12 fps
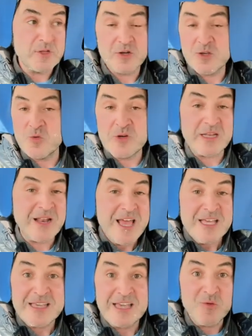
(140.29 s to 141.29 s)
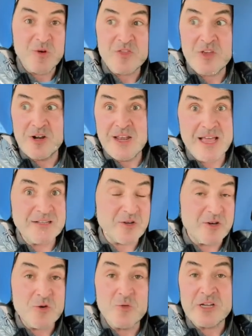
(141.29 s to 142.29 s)
or you can kick with your legs,
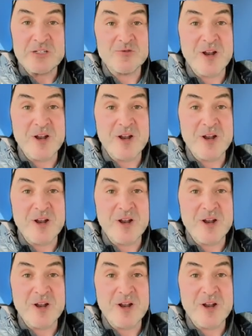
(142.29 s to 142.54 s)
or you can